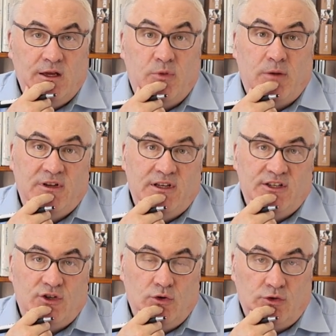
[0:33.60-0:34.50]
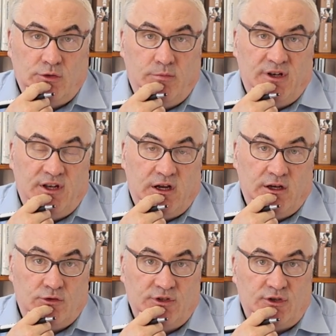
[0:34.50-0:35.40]
You probably need to go to a
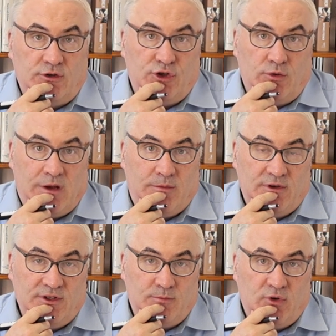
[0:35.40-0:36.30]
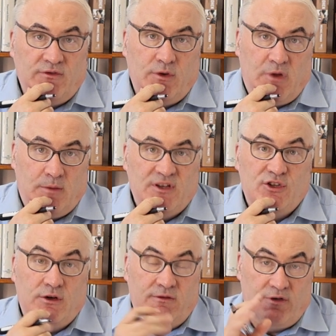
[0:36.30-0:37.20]
podiatrist or a chiropodist, but if you pop
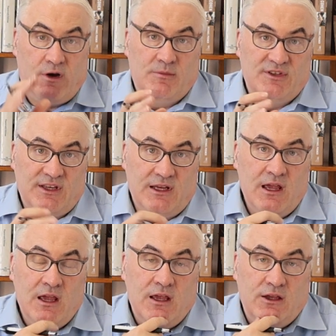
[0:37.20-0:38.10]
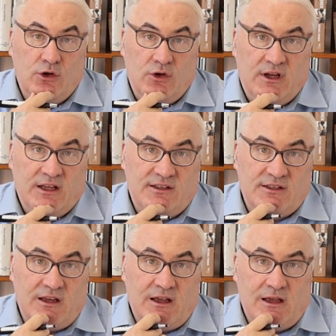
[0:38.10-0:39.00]
into your pharmacy, you could
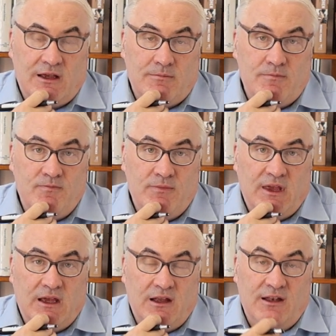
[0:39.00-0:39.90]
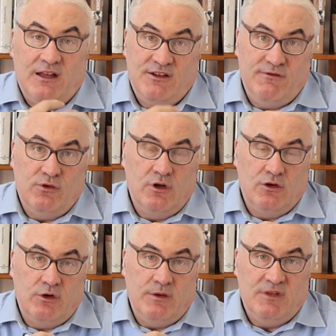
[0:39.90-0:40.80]
get an antifungal
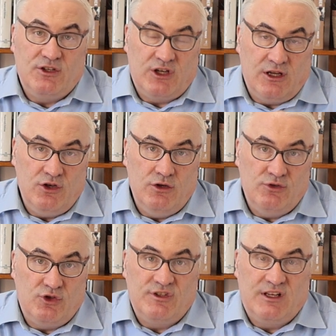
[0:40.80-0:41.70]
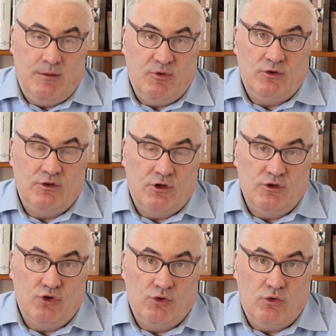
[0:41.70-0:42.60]
cream that you can use just to keep it under
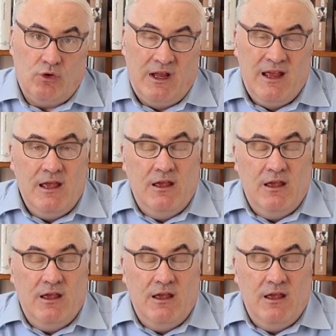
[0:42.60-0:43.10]
control.